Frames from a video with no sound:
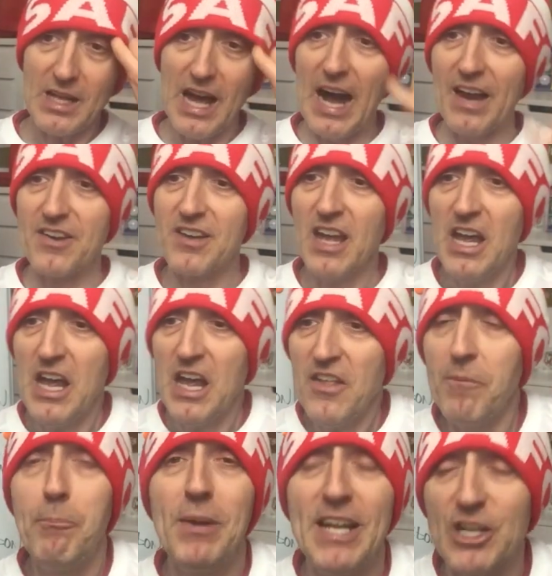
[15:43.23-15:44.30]
and
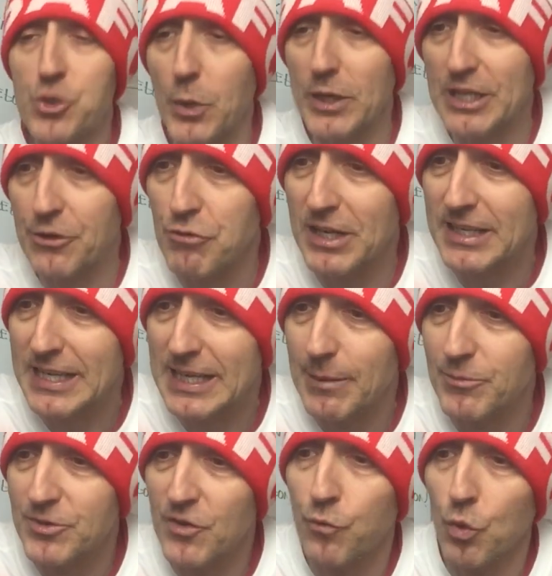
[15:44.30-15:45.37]
they played 23
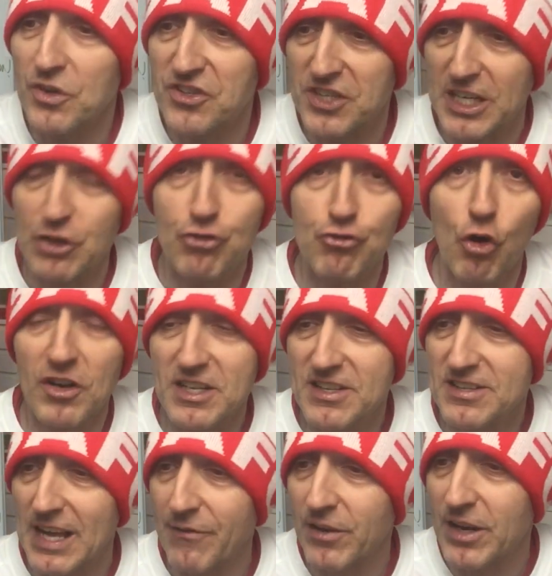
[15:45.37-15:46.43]
games, they've won 6, drawn
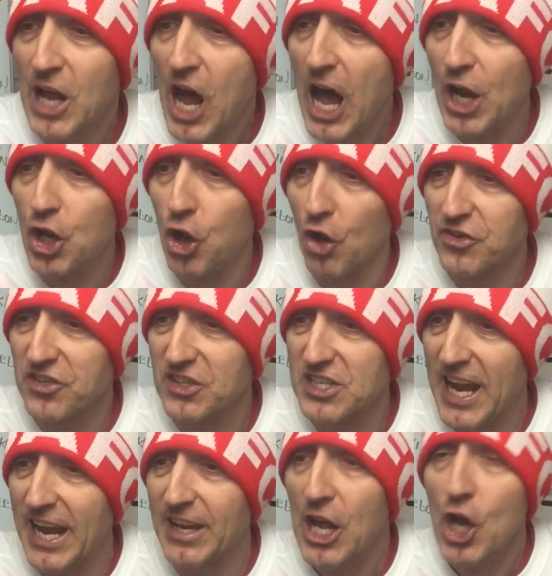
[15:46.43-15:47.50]
7 and lost
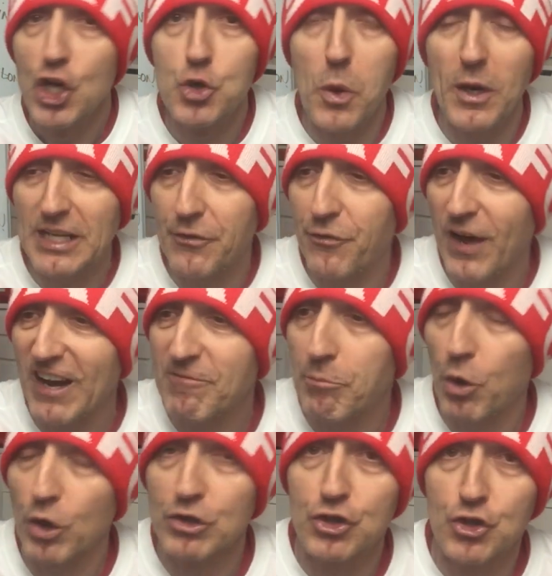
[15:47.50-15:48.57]
10. 25
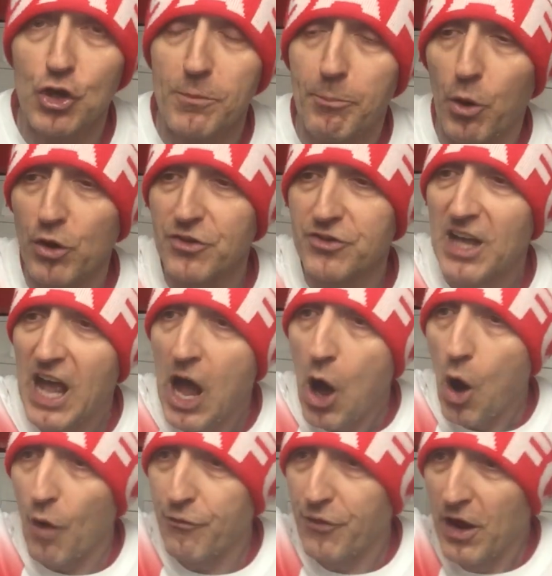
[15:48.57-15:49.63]
points, 2 points
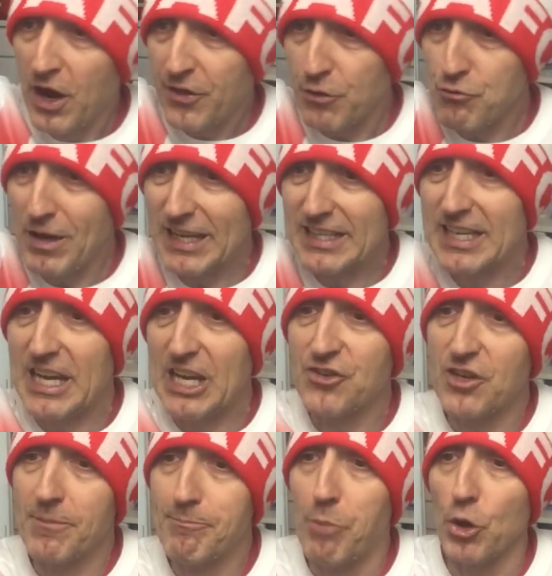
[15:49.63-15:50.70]
off the
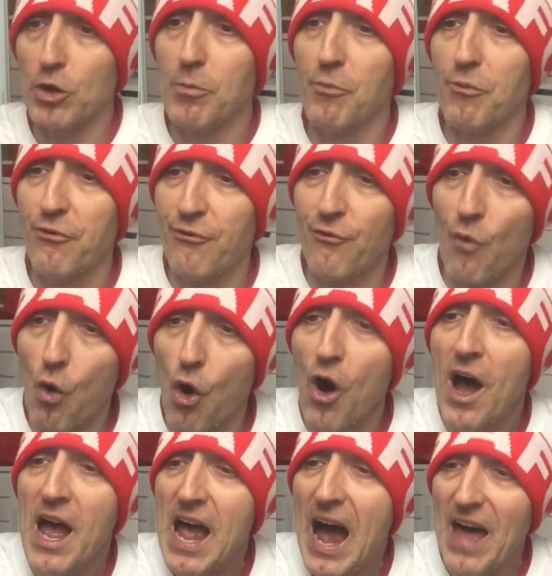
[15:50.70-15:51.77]
relegation bottom
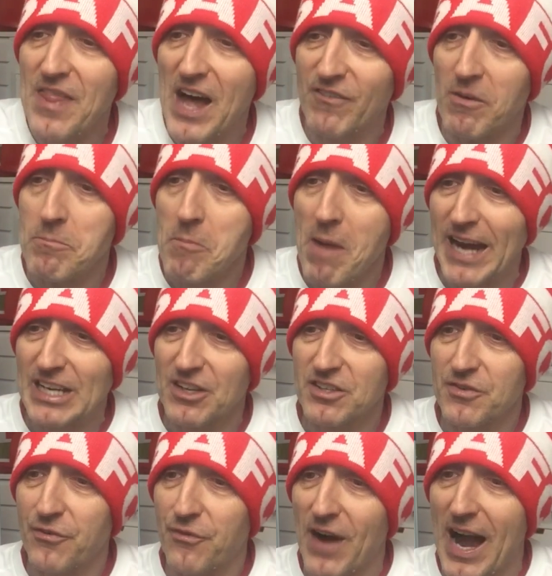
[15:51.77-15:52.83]
four and they have a
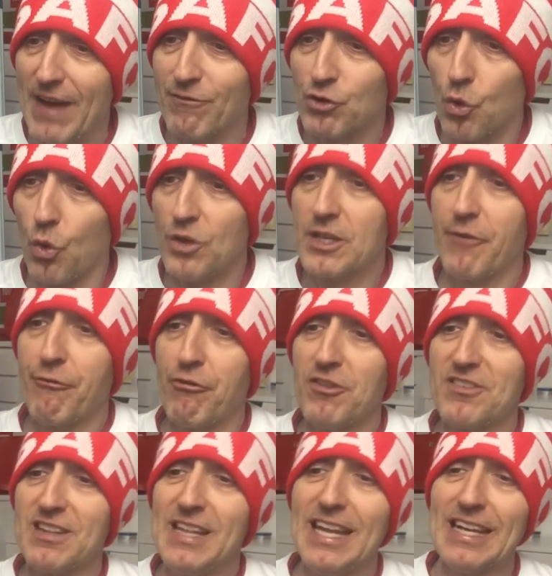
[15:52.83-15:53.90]
minus five goal
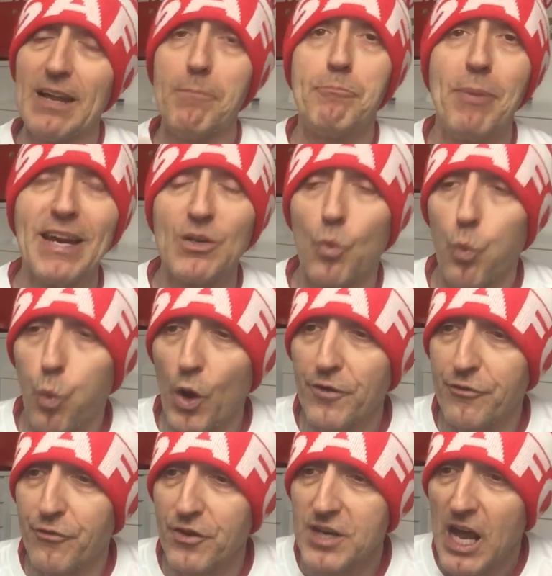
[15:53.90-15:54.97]
difference. Lincoln beat
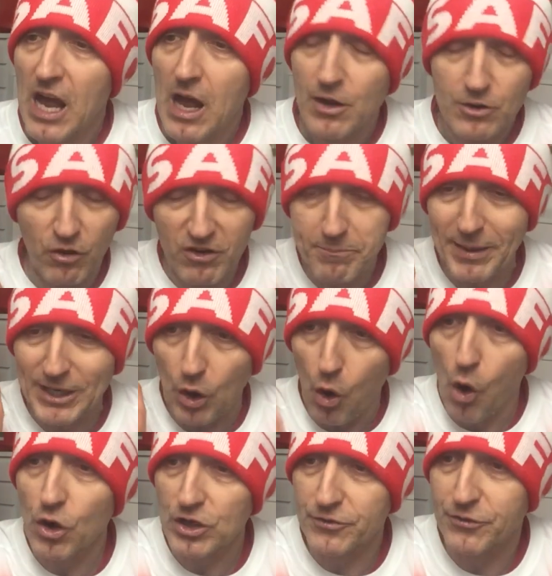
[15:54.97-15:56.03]
Watford. No, he beat
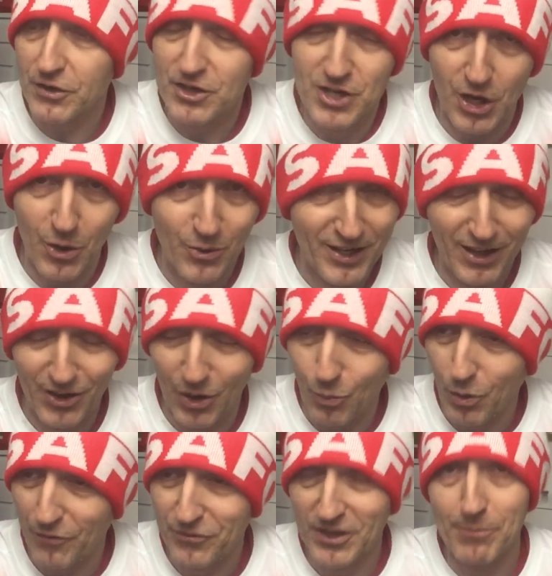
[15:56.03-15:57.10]
Oxford 2-0, not
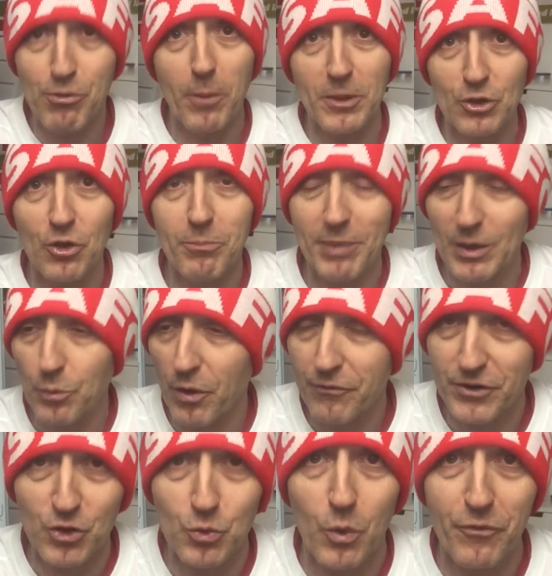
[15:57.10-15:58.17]
Watford. They probably could beat
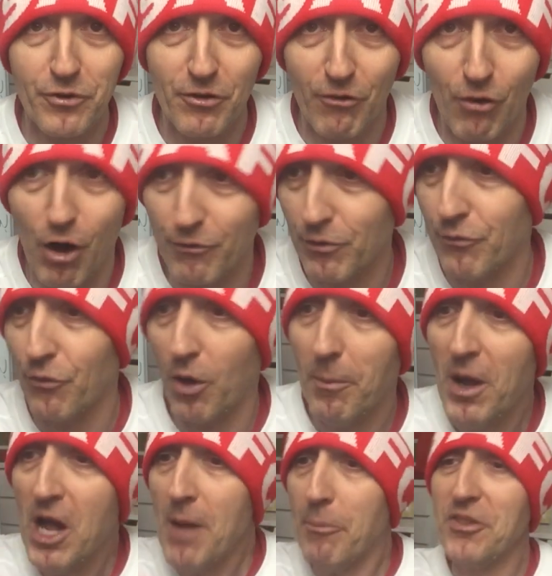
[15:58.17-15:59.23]
Watford because Watford are in awful form.
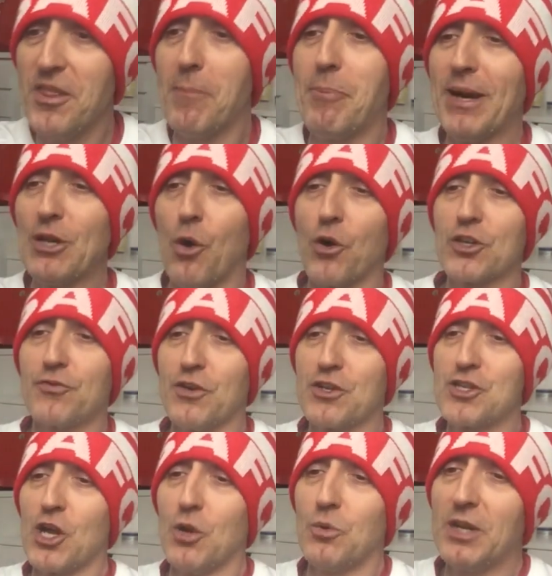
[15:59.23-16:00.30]
But they beat
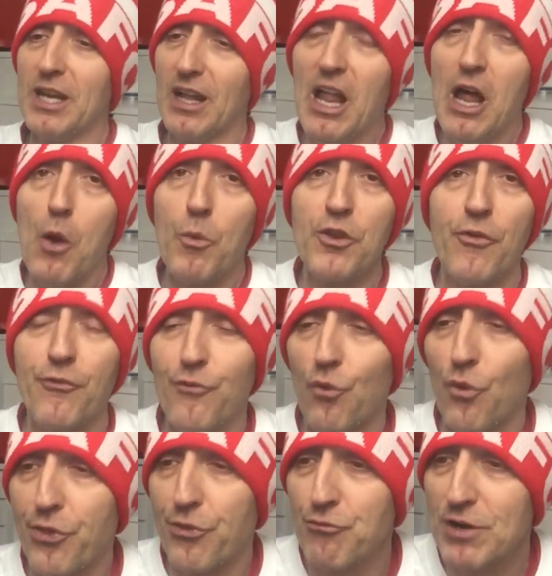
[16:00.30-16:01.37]
Oxford 2-0 with a
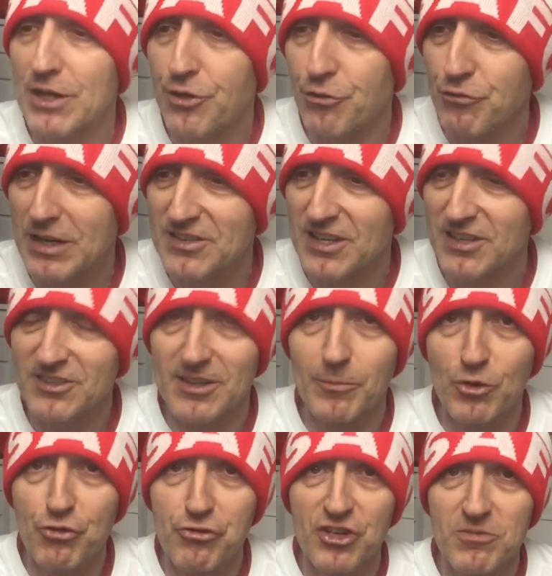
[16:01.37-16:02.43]
4-3-3
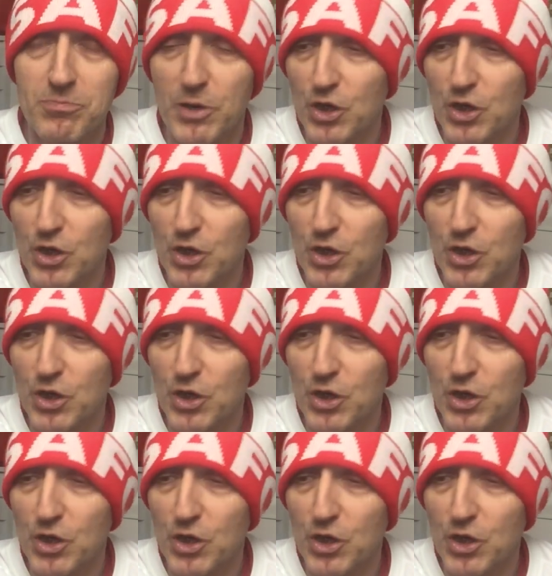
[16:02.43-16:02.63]
system. Chris